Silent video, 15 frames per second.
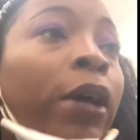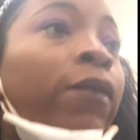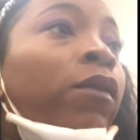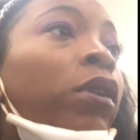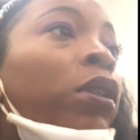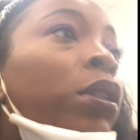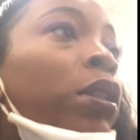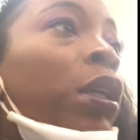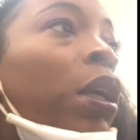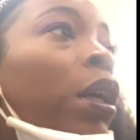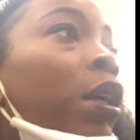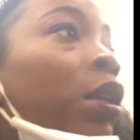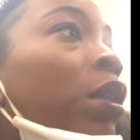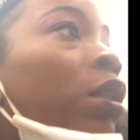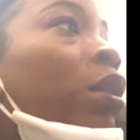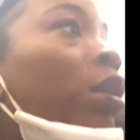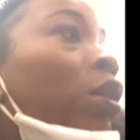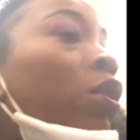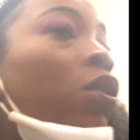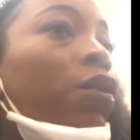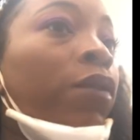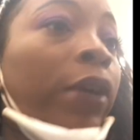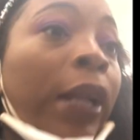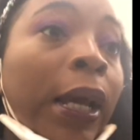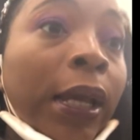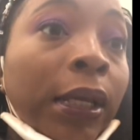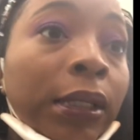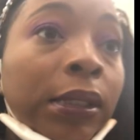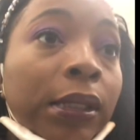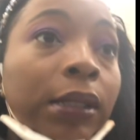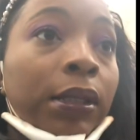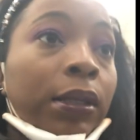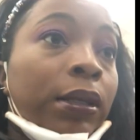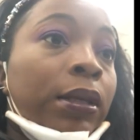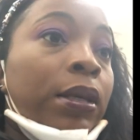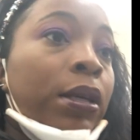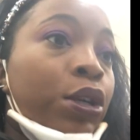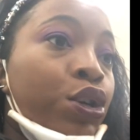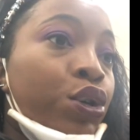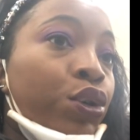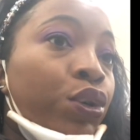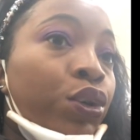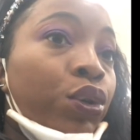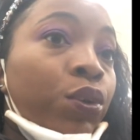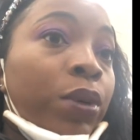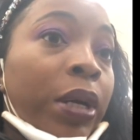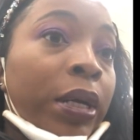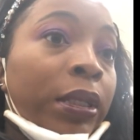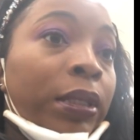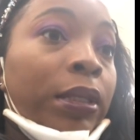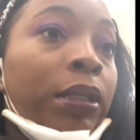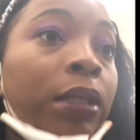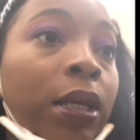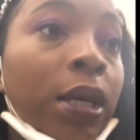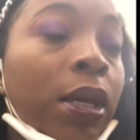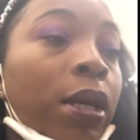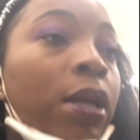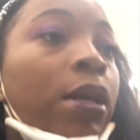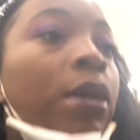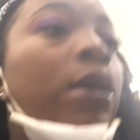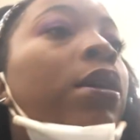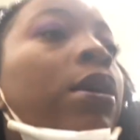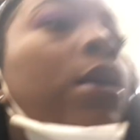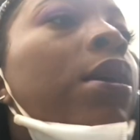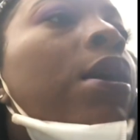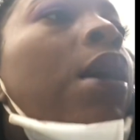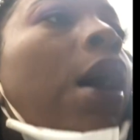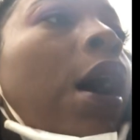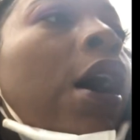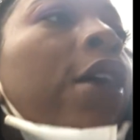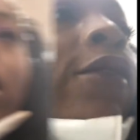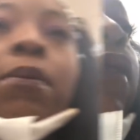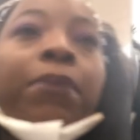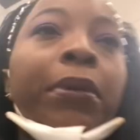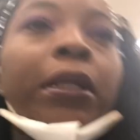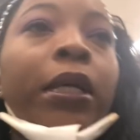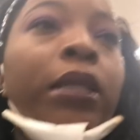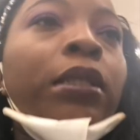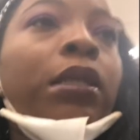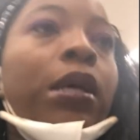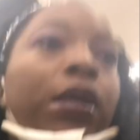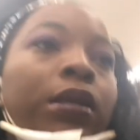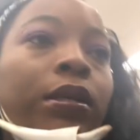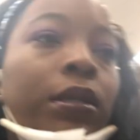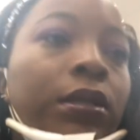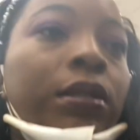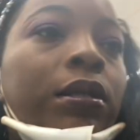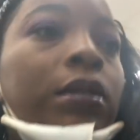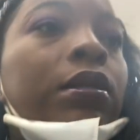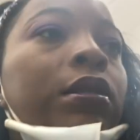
looked at the Overnight. Do not see. Let's look at Playtex